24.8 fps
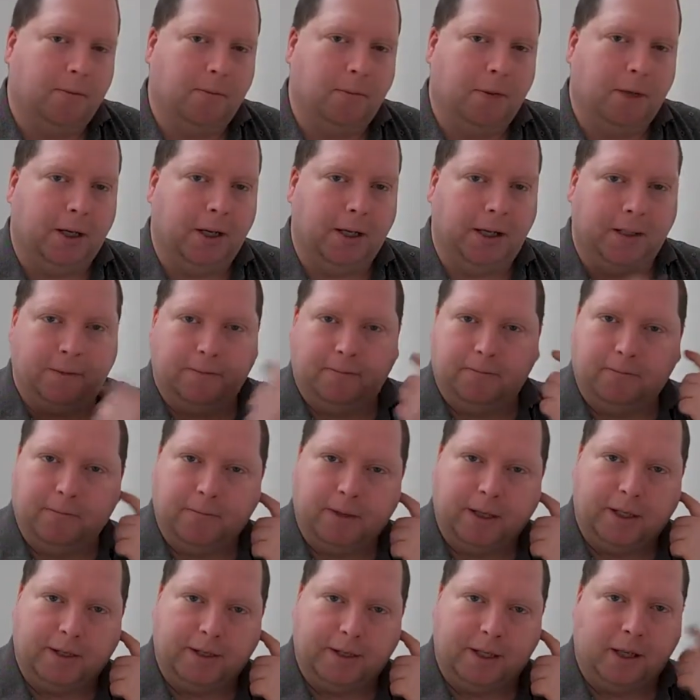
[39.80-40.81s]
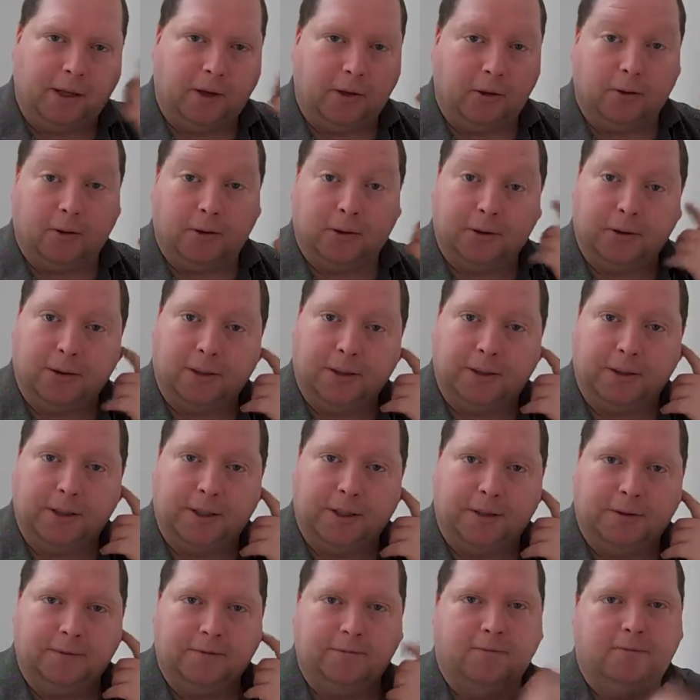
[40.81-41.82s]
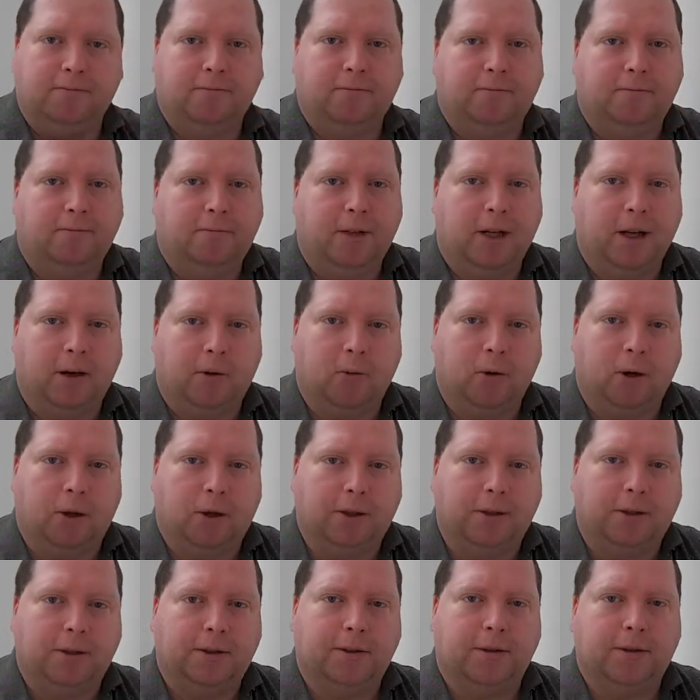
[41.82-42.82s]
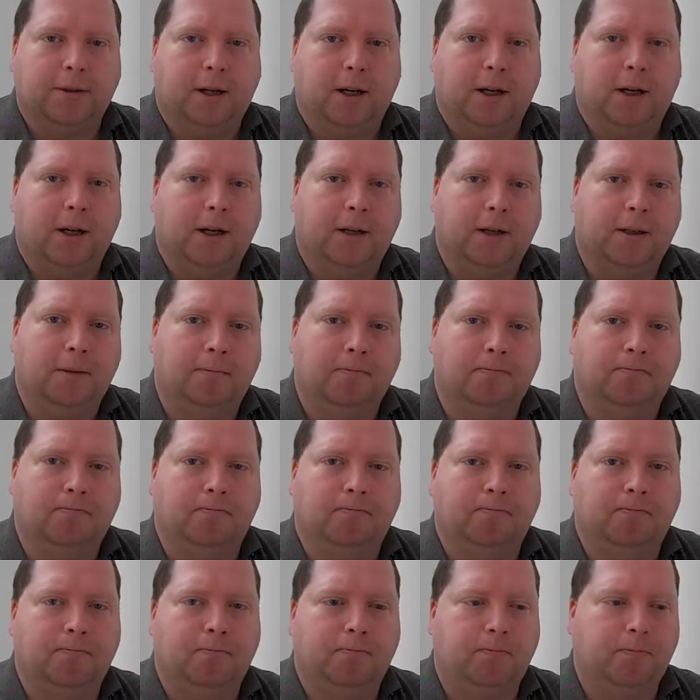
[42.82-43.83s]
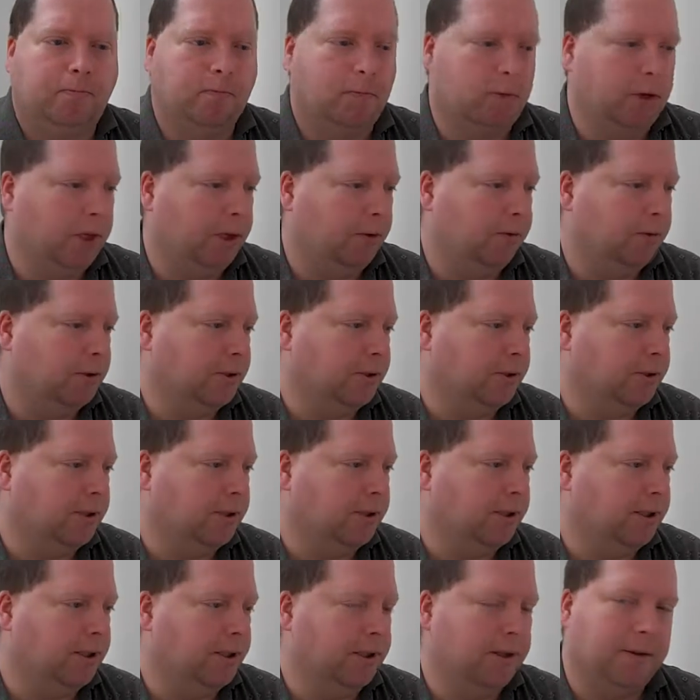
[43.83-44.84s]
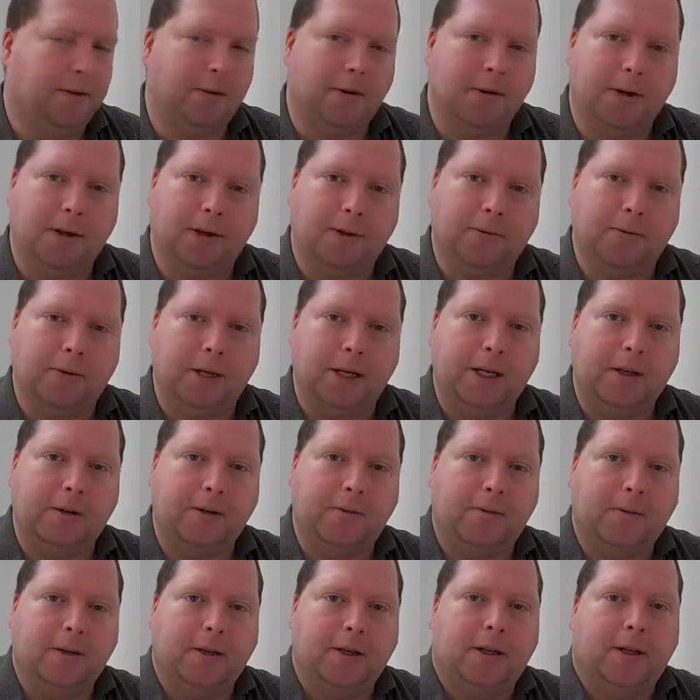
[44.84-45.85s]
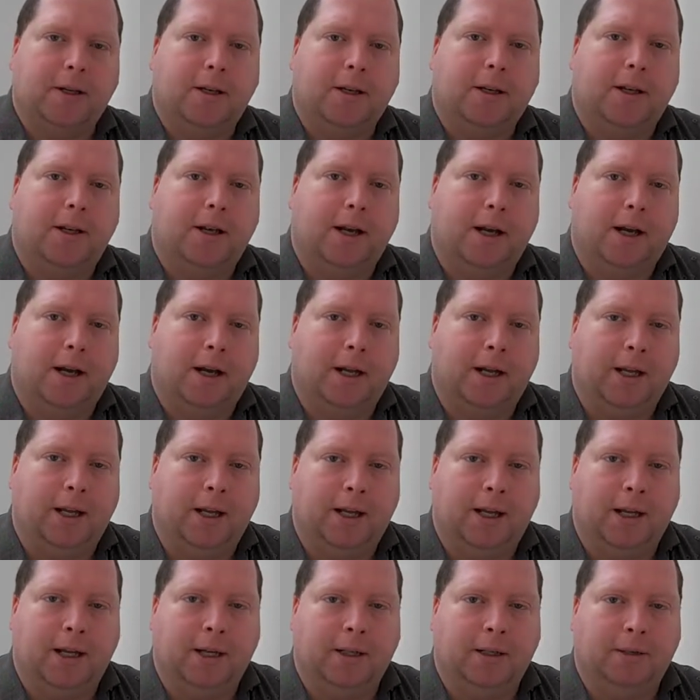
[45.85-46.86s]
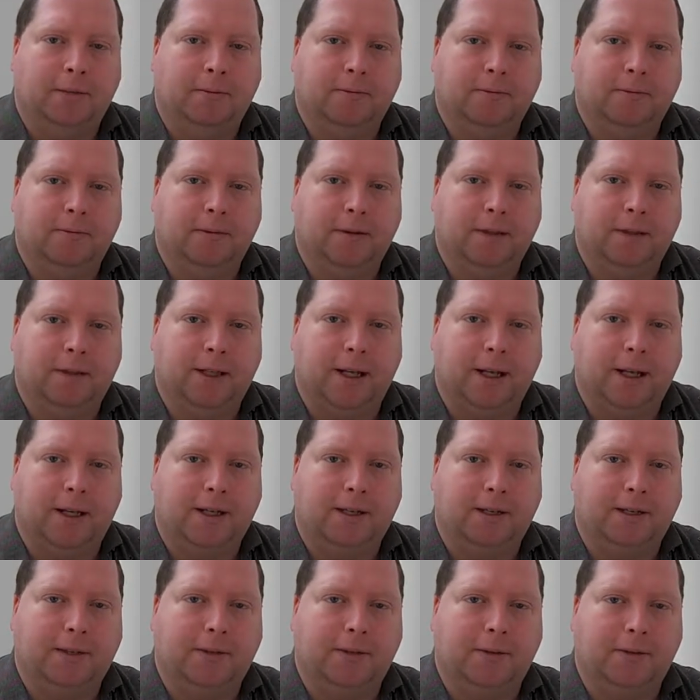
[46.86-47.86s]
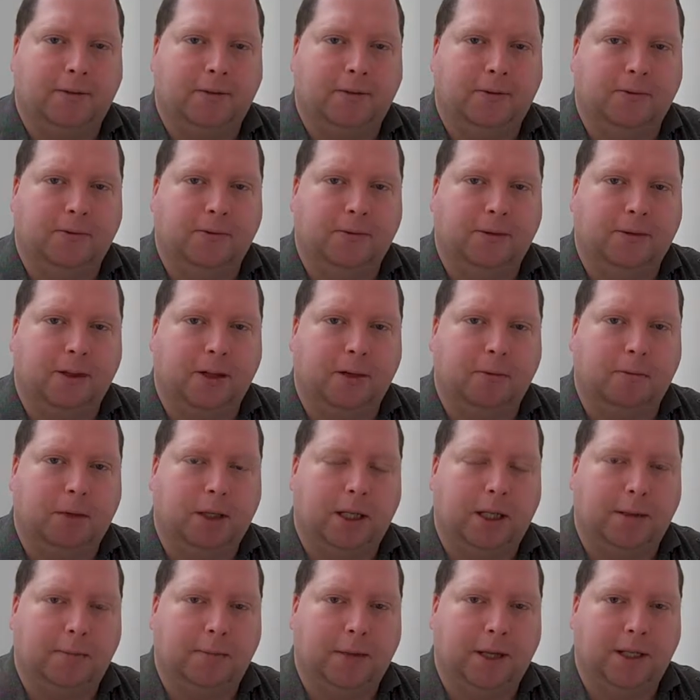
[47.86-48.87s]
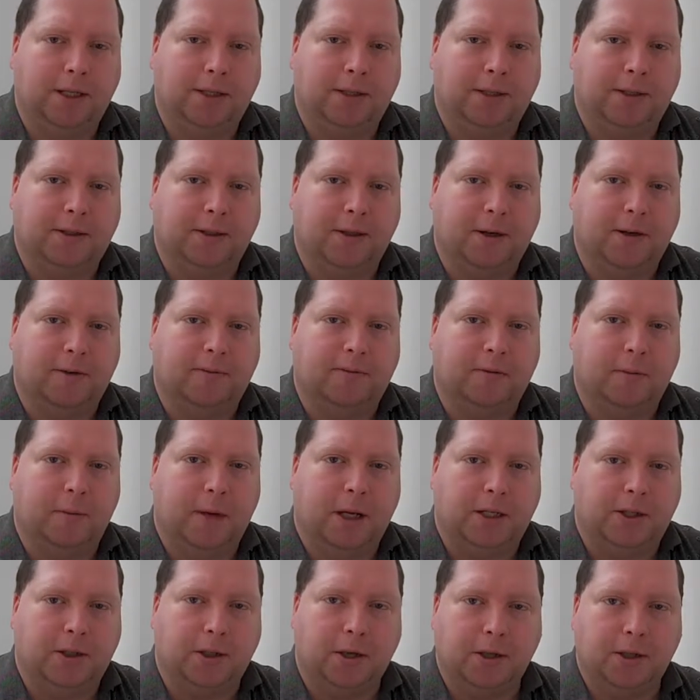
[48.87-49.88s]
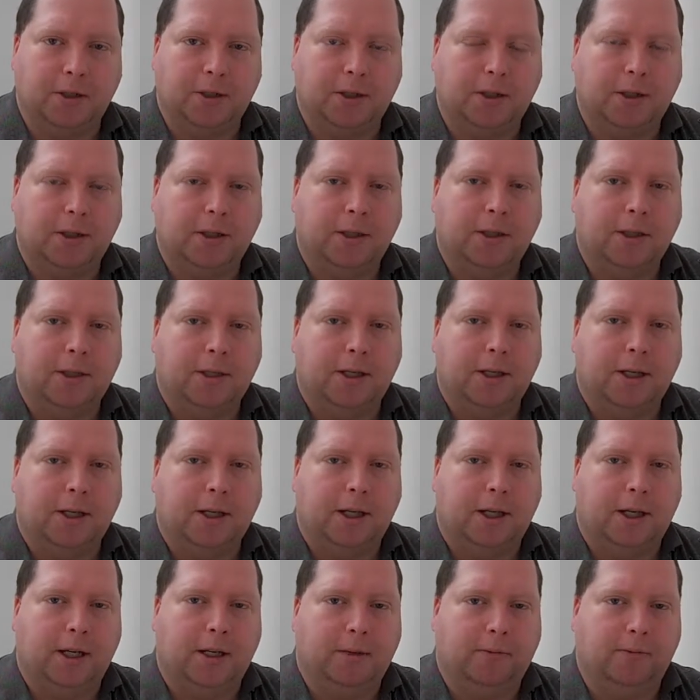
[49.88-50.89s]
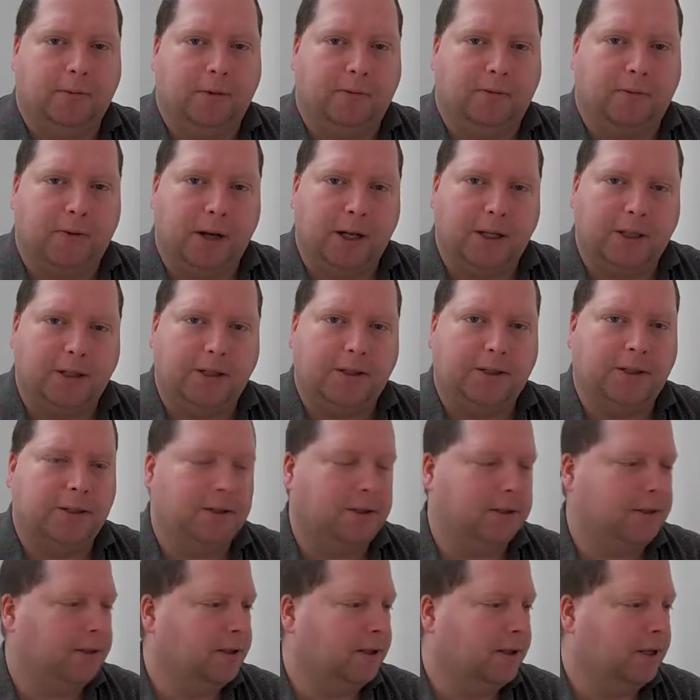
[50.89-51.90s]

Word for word: but as I got older, it, it got worse. Um, when I was uh, 33, I uh, decided to start playing bass guitar for my church and with friends.